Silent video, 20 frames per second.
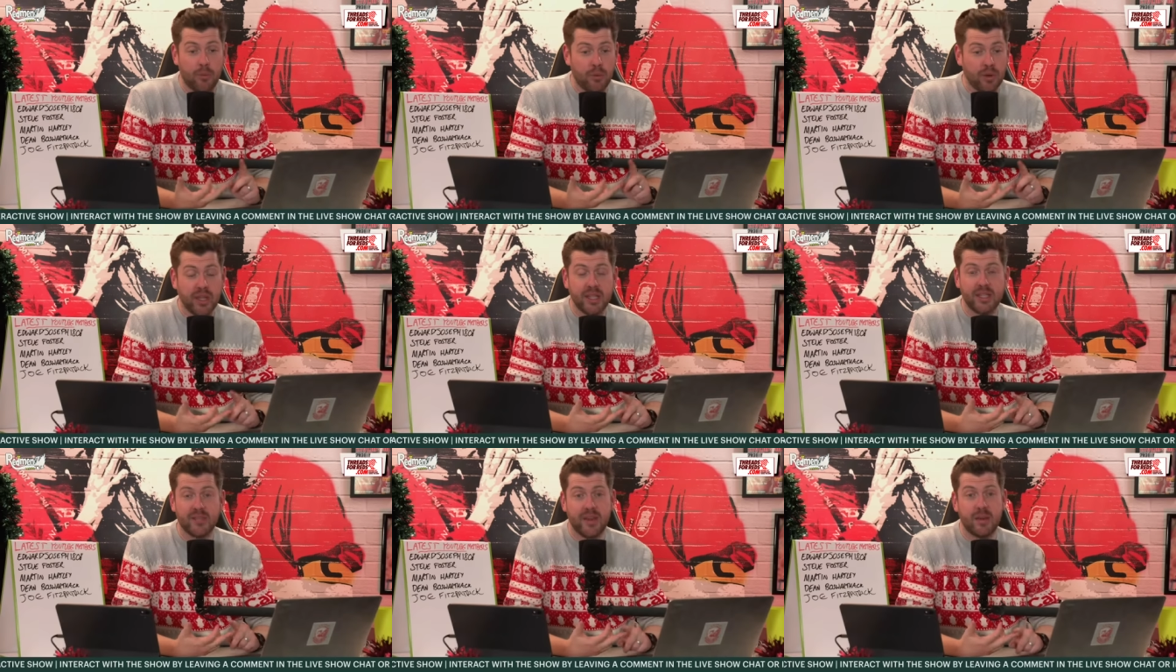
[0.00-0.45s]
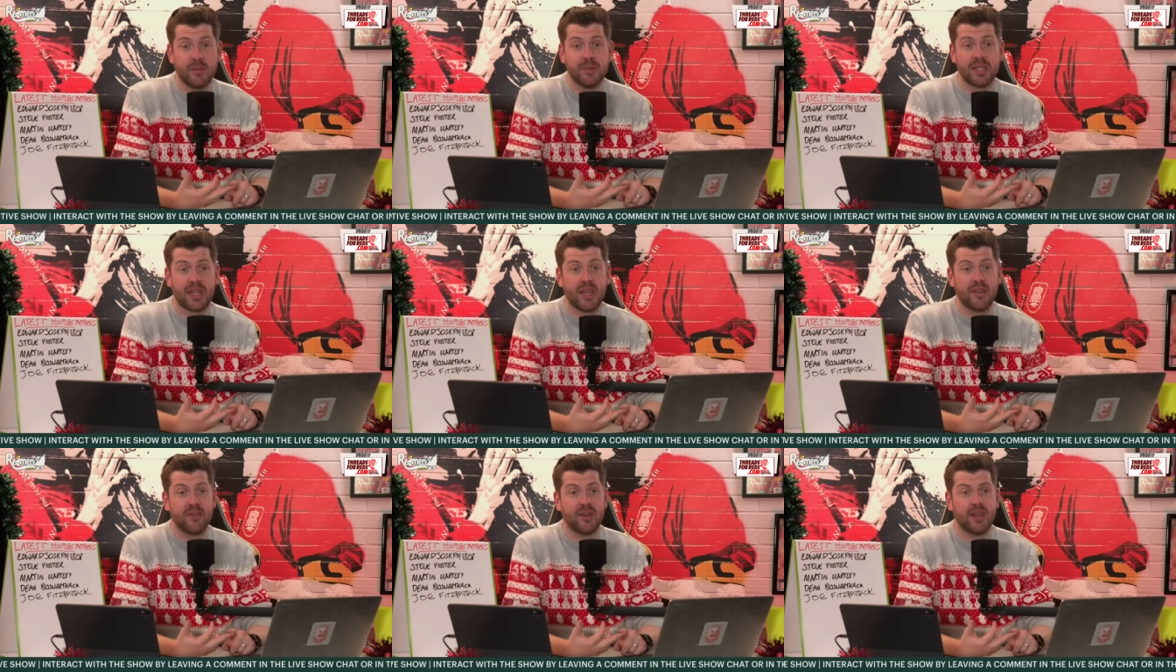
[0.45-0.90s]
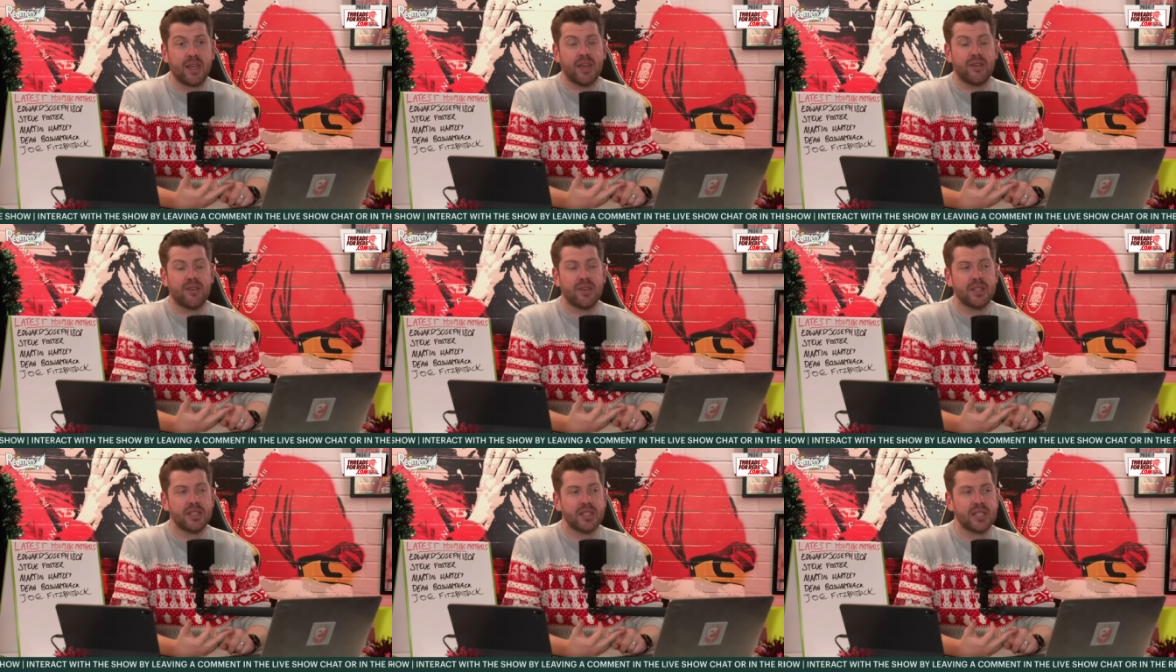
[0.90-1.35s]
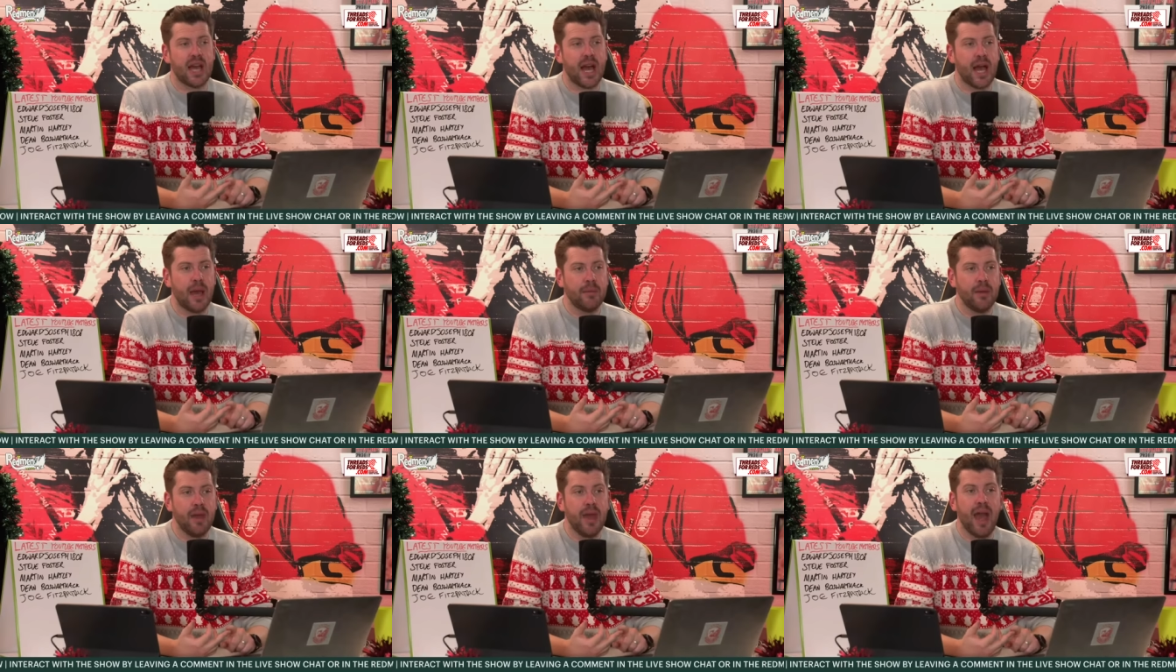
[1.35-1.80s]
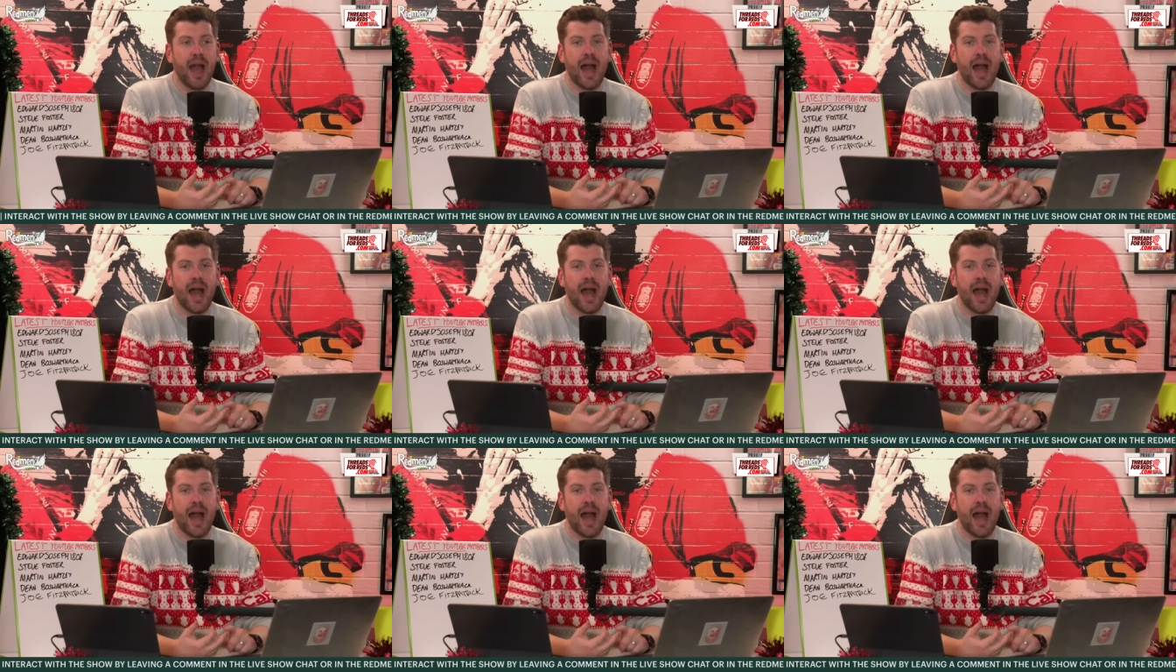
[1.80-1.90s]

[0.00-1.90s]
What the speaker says: Brilliant of him to give his time.